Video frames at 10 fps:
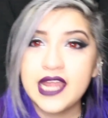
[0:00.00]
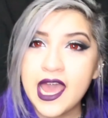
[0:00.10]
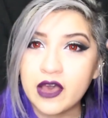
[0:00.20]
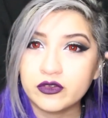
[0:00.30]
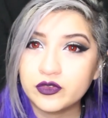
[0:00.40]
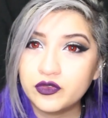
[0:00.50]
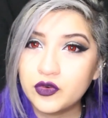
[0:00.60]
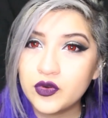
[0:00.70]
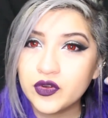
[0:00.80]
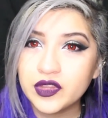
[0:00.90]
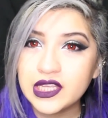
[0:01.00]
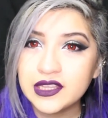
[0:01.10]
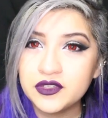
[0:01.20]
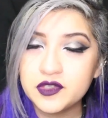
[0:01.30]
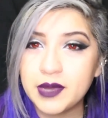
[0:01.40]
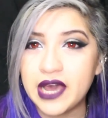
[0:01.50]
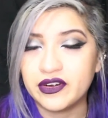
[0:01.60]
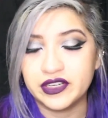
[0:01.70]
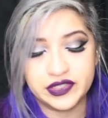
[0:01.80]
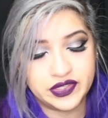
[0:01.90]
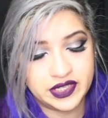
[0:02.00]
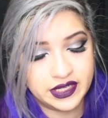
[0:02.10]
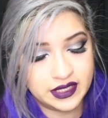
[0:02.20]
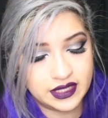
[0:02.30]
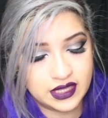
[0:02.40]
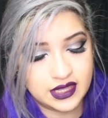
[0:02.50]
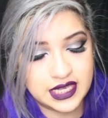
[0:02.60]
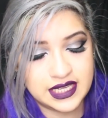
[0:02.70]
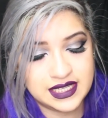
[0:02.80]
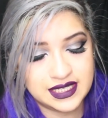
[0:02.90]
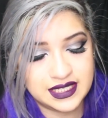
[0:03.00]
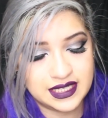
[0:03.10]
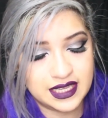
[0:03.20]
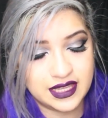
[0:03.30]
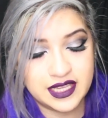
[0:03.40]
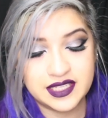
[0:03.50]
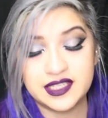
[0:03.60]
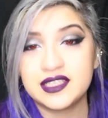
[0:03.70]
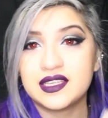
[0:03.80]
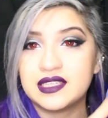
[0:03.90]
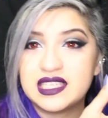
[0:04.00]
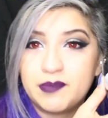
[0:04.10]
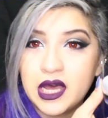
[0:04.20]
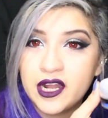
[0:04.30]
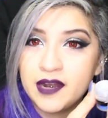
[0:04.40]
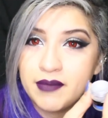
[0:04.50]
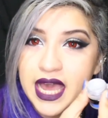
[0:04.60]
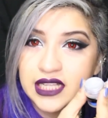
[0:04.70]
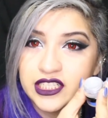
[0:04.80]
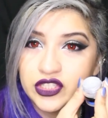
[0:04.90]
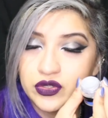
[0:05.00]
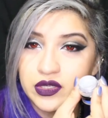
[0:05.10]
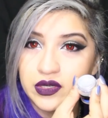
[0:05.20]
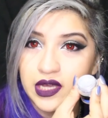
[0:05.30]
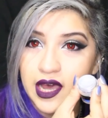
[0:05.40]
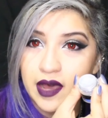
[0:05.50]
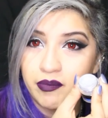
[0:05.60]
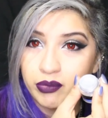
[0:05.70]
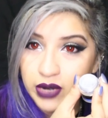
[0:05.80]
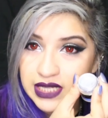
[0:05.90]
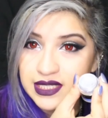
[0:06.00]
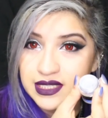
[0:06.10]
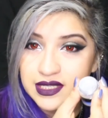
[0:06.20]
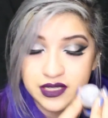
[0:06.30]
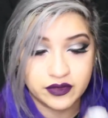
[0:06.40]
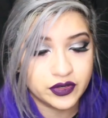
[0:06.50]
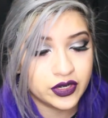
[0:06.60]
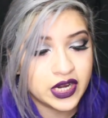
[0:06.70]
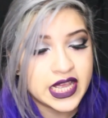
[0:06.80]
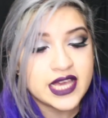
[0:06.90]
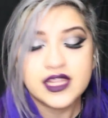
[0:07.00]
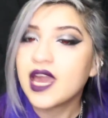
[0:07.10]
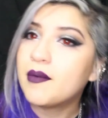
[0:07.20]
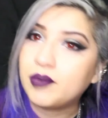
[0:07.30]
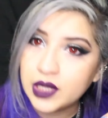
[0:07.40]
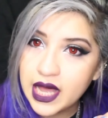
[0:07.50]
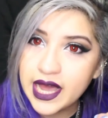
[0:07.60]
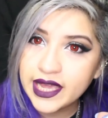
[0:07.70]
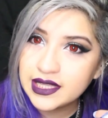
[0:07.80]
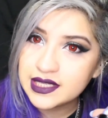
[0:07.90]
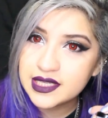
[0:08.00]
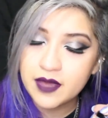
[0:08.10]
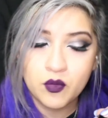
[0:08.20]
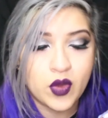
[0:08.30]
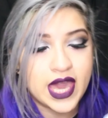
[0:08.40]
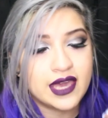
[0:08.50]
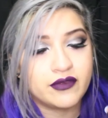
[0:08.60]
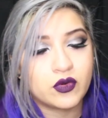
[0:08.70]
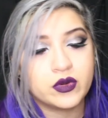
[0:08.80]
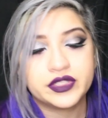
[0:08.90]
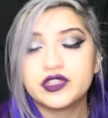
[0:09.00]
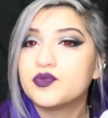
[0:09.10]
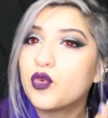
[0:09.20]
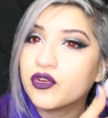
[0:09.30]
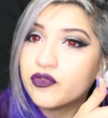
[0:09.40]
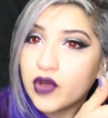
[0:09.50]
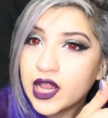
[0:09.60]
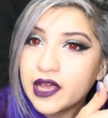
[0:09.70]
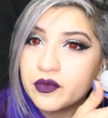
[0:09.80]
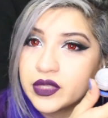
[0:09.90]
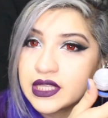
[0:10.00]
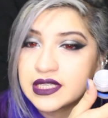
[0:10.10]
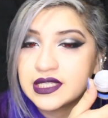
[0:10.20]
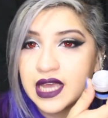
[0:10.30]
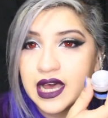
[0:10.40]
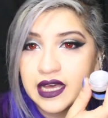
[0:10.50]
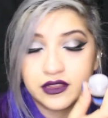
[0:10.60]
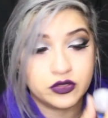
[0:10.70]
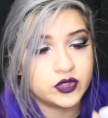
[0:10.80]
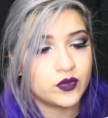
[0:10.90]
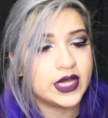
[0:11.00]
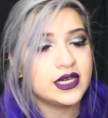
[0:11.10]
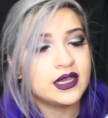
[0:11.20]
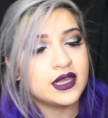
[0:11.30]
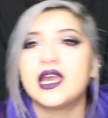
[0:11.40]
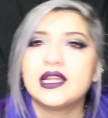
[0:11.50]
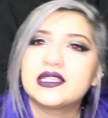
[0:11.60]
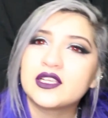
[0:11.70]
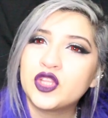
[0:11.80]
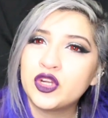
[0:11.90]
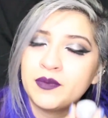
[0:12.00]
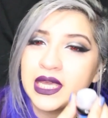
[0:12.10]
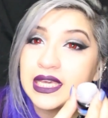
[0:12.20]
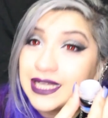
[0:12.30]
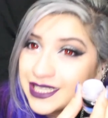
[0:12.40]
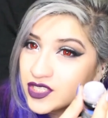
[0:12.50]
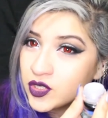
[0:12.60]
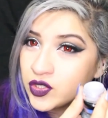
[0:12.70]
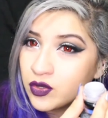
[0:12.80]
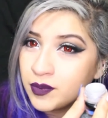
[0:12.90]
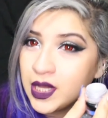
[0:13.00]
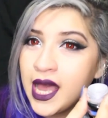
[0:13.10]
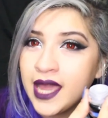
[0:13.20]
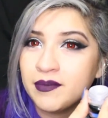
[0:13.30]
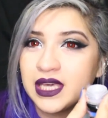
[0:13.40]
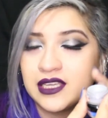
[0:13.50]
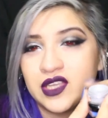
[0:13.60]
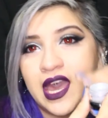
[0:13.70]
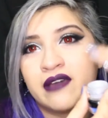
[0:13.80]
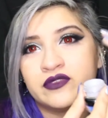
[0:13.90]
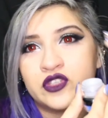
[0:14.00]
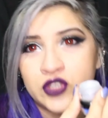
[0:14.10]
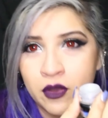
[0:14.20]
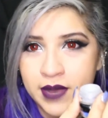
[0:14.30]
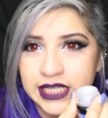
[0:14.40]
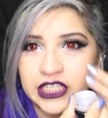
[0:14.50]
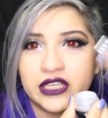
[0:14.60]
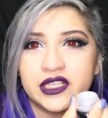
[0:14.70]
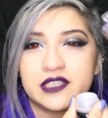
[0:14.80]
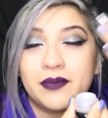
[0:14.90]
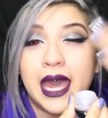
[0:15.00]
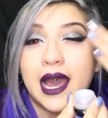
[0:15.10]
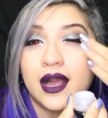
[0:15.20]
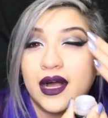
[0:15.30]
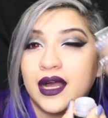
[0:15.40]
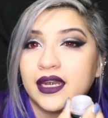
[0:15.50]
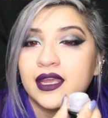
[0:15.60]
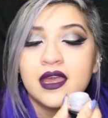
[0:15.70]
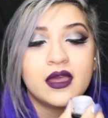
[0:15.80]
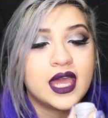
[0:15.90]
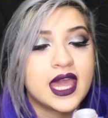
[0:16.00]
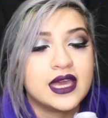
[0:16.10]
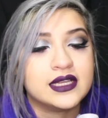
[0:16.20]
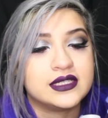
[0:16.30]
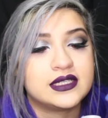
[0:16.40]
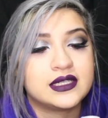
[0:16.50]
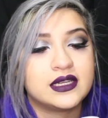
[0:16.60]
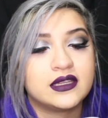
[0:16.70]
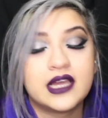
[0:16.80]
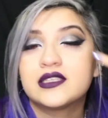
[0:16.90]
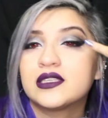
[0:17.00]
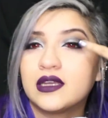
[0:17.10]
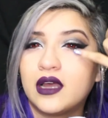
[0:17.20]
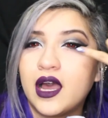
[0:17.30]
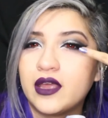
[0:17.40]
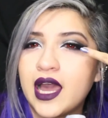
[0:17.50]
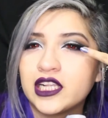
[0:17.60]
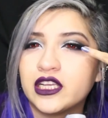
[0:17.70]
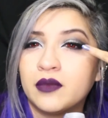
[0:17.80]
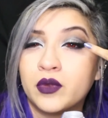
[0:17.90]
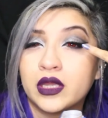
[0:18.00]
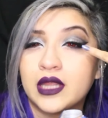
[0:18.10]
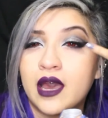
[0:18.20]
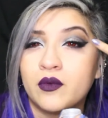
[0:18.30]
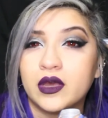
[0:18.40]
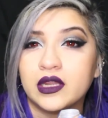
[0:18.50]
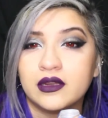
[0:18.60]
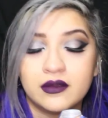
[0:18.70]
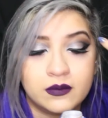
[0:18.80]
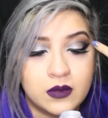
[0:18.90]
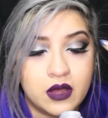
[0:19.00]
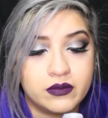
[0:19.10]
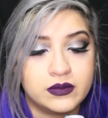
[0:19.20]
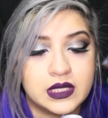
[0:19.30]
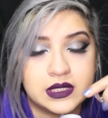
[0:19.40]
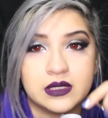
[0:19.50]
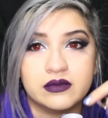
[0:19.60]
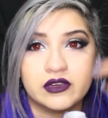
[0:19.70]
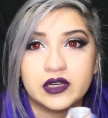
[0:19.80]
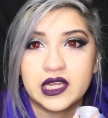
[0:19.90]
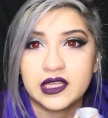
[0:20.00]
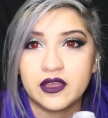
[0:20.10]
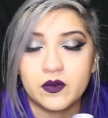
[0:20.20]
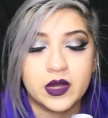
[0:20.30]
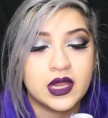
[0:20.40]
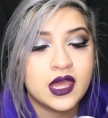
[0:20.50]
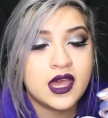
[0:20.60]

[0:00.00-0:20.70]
Now, for the loose powders. This is a spot-on match to the pressed silver. They apply the same way. Of course, there's more fallout with this loose one. And it's a little bit easier to apply because you have so much you can just pack on. And that's, actually I'm wearing that one, this silver, not the other one.